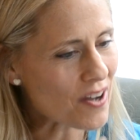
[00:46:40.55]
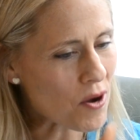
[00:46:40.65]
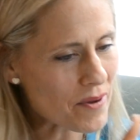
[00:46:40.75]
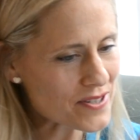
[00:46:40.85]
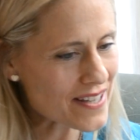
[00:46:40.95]

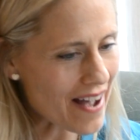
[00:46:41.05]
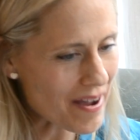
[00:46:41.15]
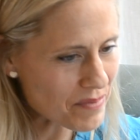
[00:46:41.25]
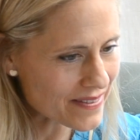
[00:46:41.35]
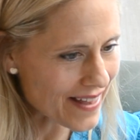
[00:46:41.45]
almost God
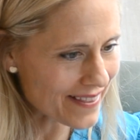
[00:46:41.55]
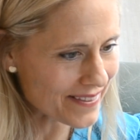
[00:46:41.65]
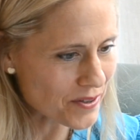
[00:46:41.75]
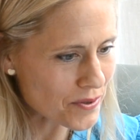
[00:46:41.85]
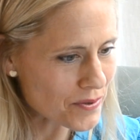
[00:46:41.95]
put that
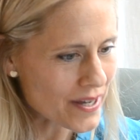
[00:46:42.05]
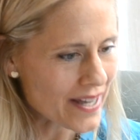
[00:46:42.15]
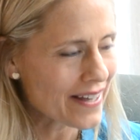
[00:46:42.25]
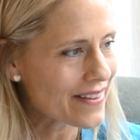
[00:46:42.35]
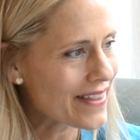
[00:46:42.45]
little,
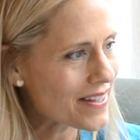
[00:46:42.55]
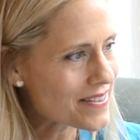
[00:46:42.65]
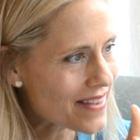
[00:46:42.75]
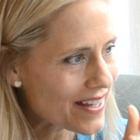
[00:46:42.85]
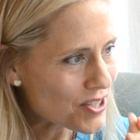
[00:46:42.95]

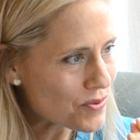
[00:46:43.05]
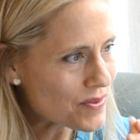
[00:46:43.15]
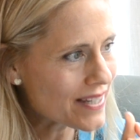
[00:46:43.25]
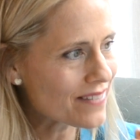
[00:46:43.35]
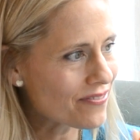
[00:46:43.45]
that
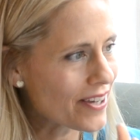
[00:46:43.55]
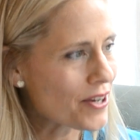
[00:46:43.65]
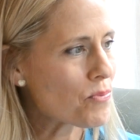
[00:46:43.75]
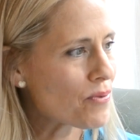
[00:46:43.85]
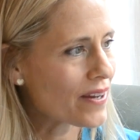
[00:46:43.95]
unique
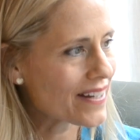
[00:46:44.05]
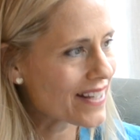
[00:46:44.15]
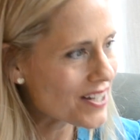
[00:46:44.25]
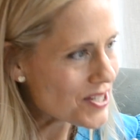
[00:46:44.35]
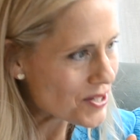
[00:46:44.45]
fingerprint
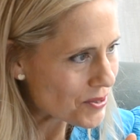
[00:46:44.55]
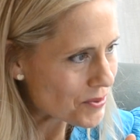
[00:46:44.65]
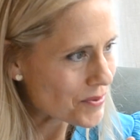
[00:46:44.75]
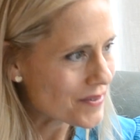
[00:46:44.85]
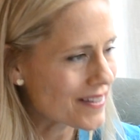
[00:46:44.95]
in you.
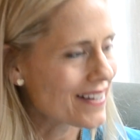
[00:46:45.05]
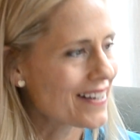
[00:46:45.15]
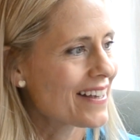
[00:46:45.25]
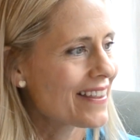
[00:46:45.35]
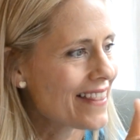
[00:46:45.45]

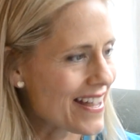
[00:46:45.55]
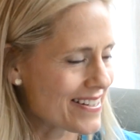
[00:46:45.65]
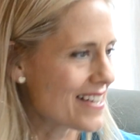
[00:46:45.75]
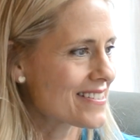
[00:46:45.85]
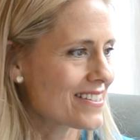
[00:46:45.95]
That
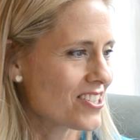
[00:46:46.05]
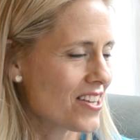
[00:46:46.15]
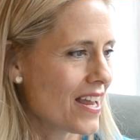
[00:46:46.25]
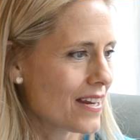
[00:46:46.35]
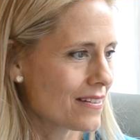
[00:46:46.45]
doesn't
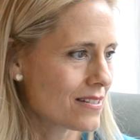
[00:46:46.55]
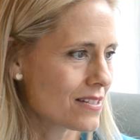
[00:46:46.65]
change.